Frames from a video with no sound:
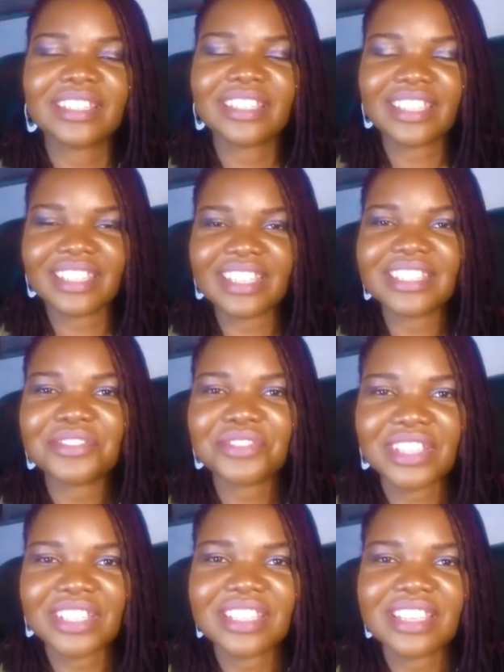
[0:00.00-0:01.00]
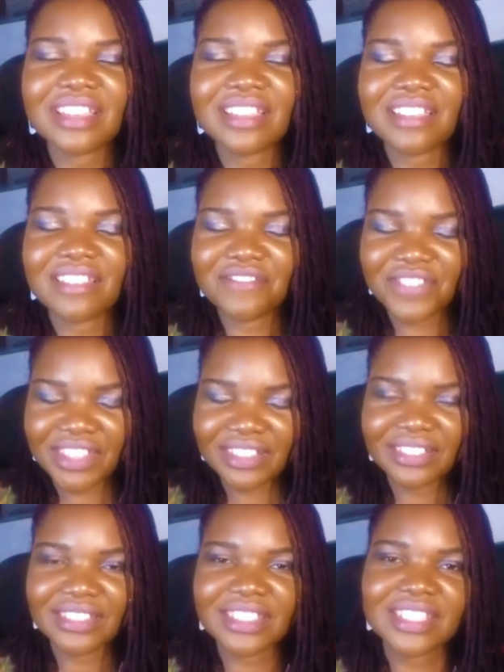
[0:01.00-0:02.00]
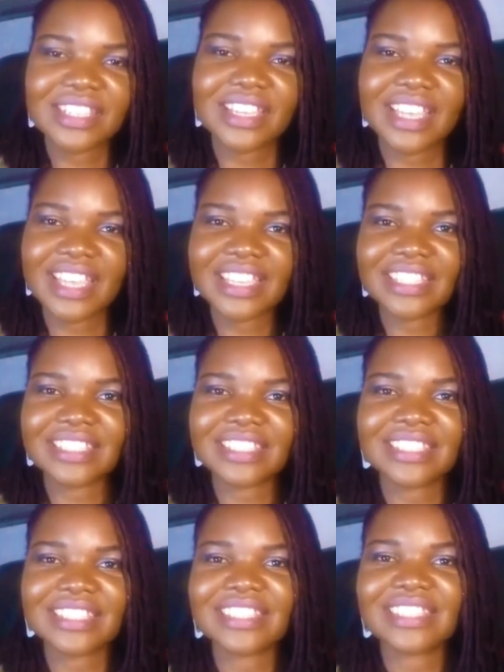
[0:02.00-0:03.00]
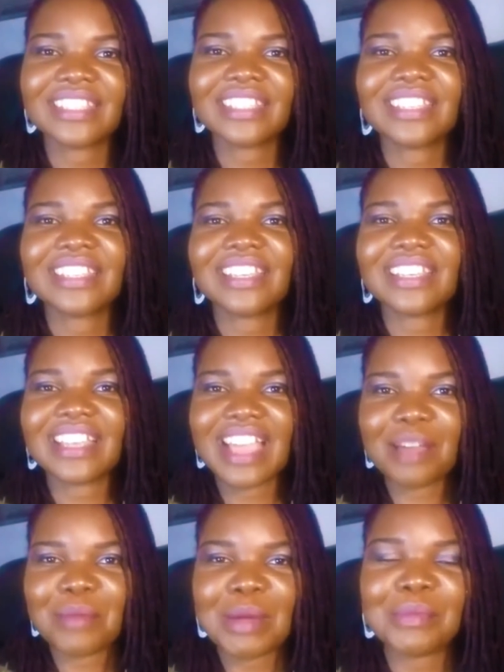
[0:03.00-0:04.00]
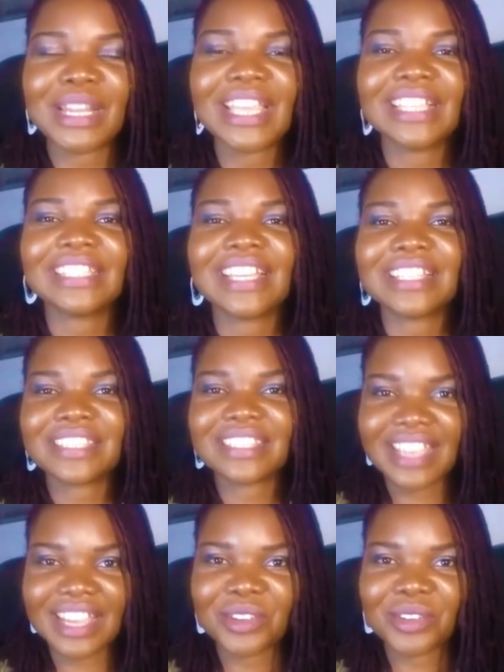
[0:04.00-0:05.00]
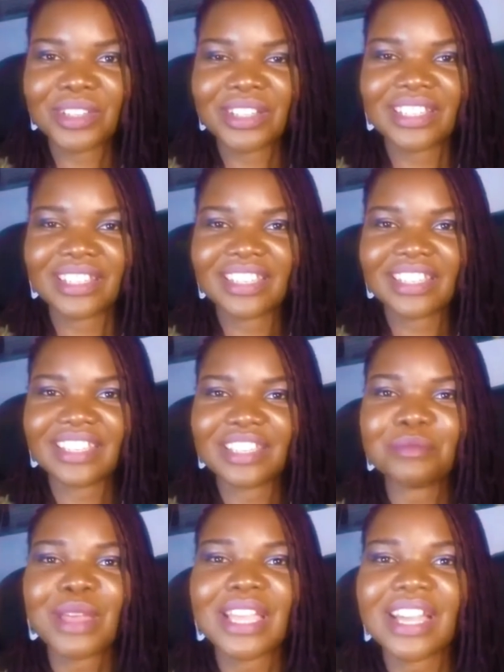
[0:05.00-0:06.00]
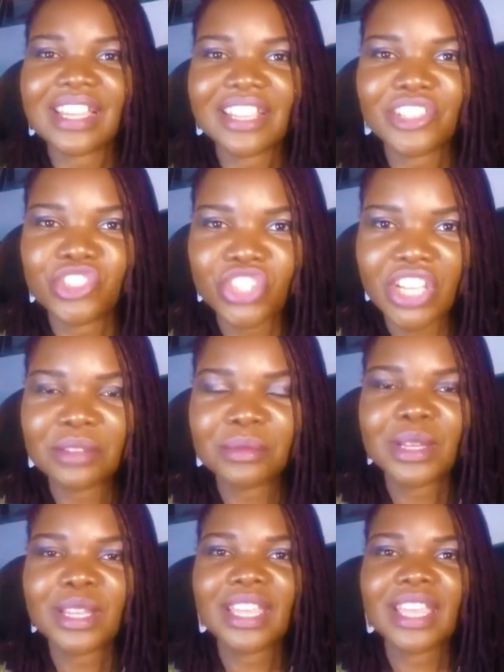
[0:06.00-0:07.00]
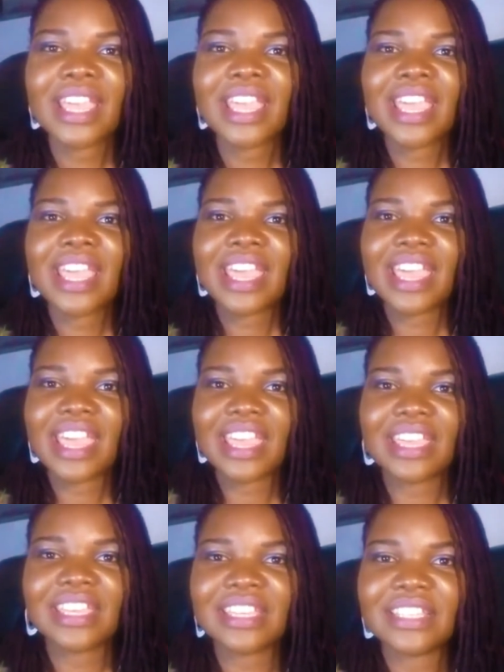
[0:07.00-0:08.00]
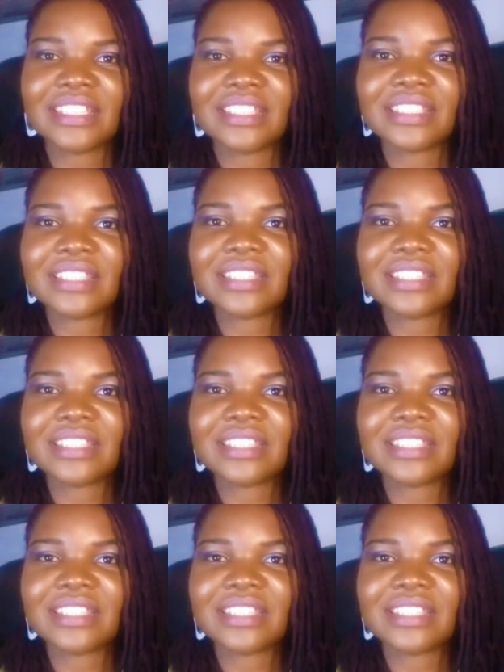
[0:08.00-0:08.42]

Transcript: in a different field. And I'm applying that now in my current job, and